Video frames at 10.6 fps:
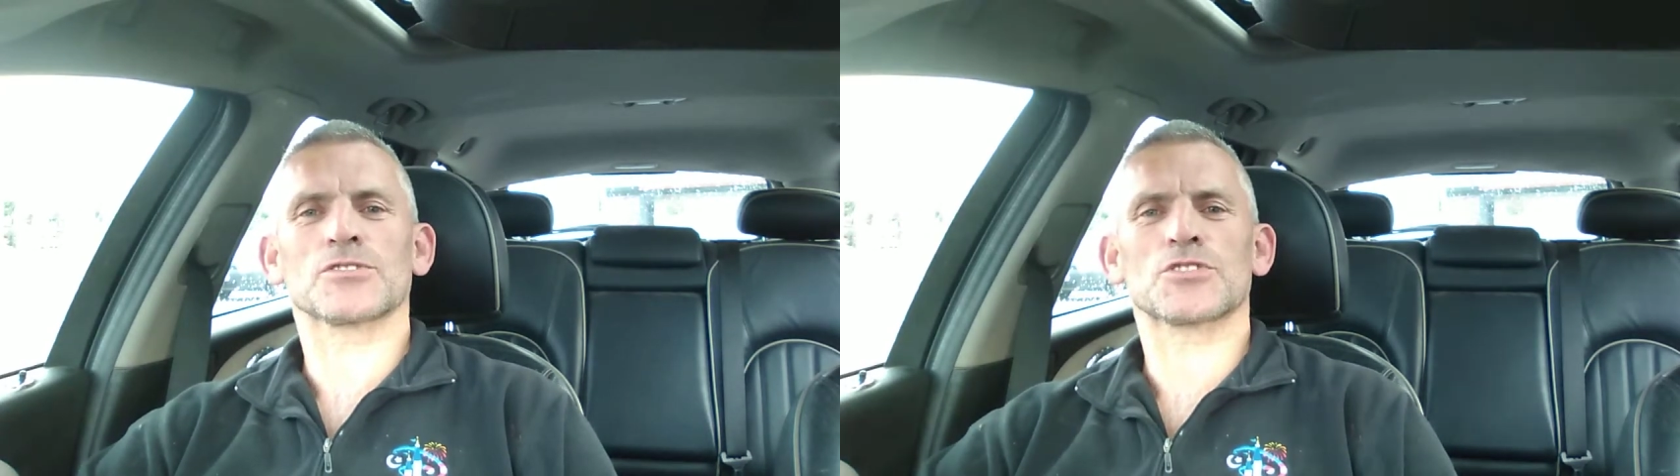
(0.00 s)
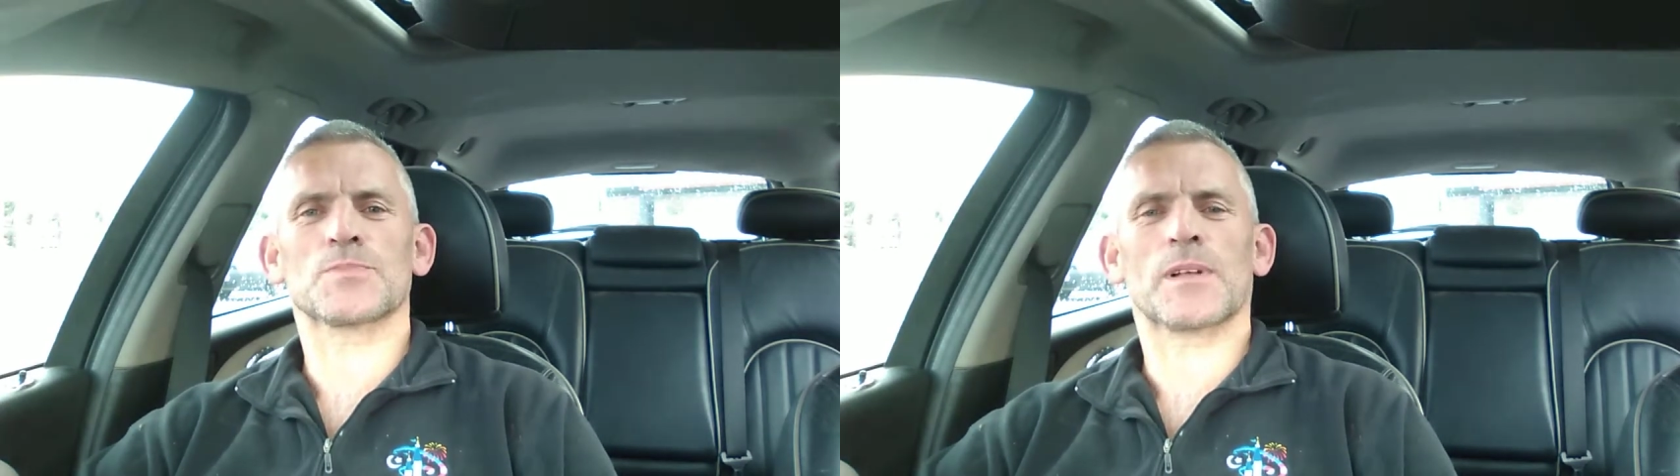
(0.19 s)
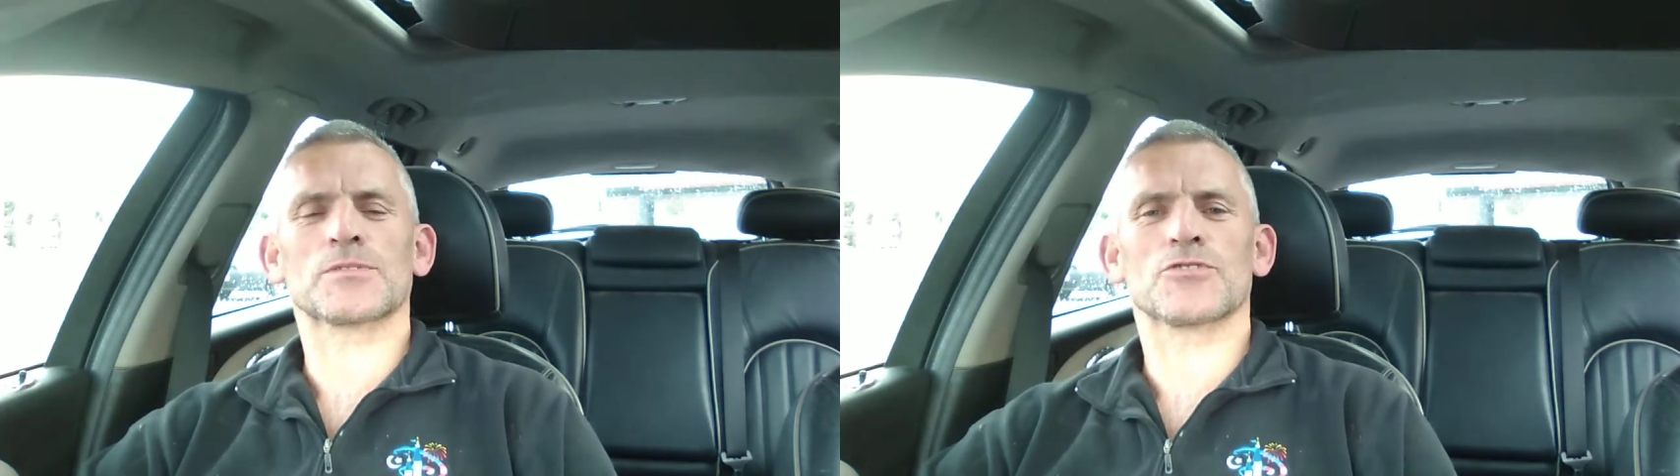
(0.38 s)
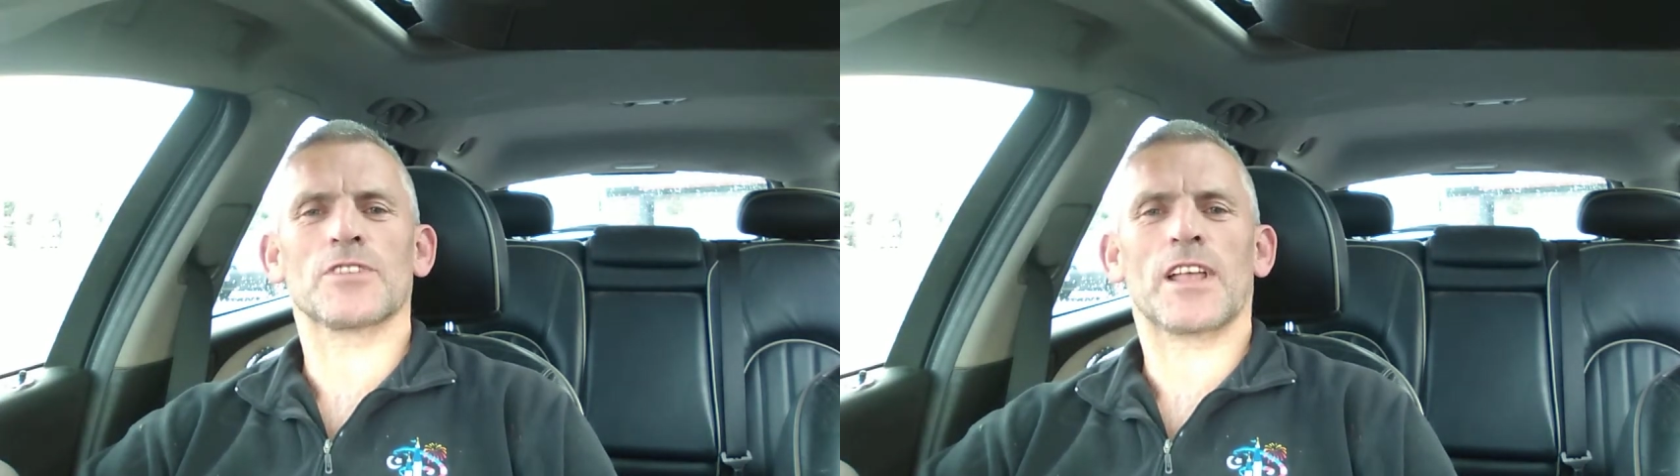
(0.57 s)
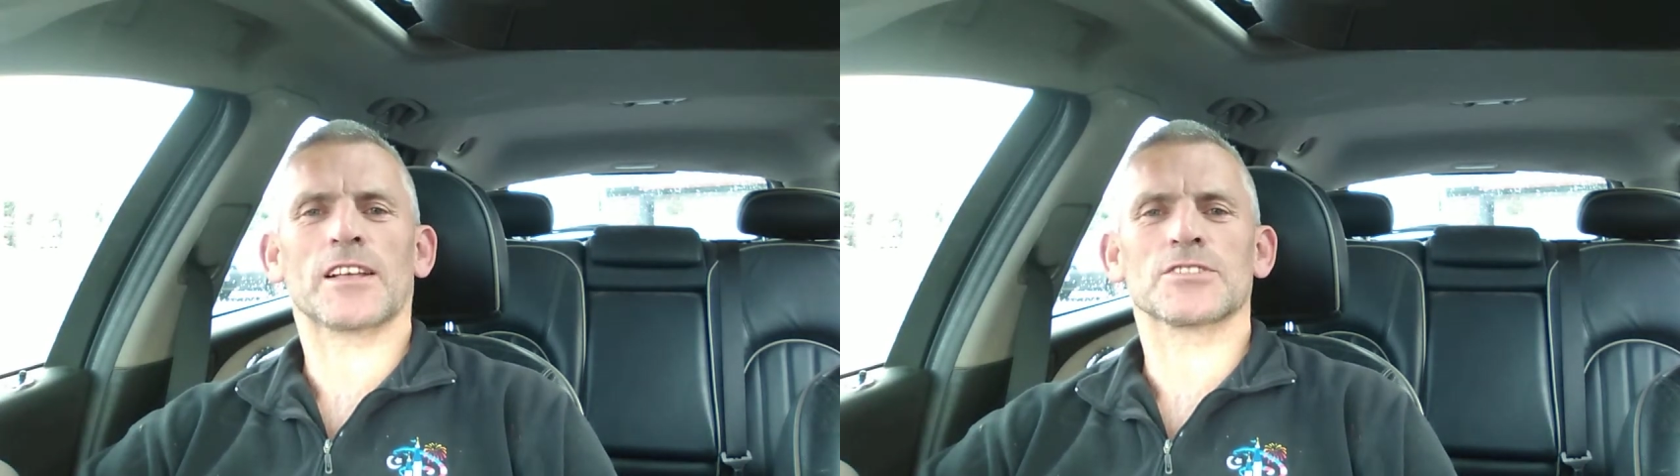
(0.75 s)
and just be able to
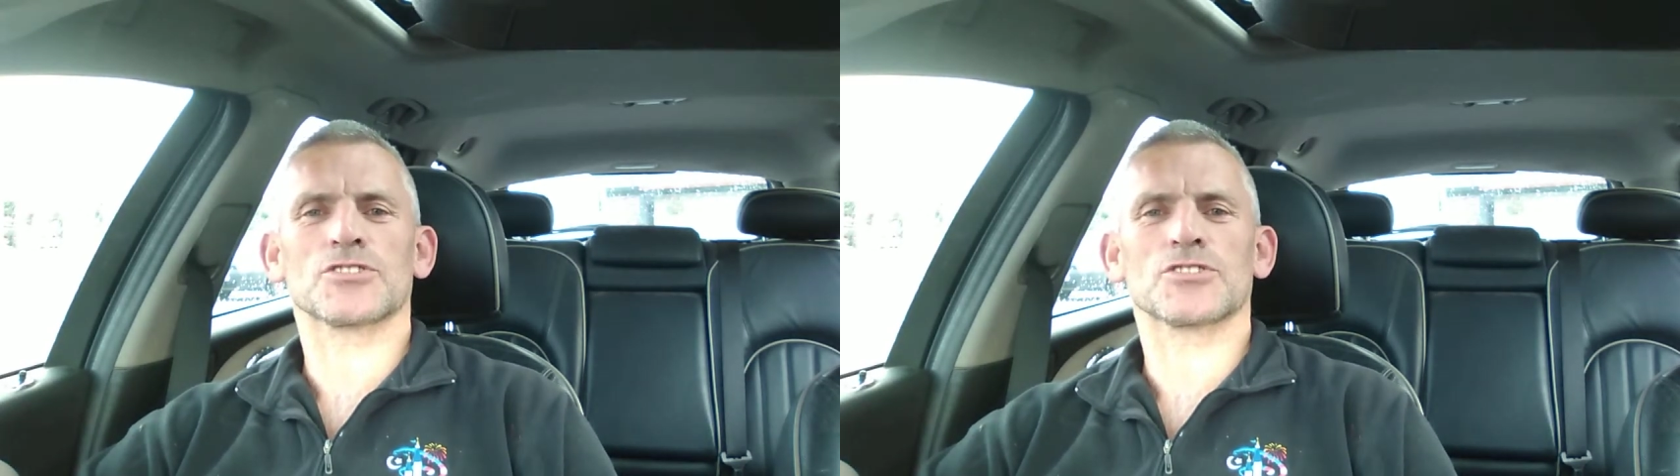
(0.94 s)
relax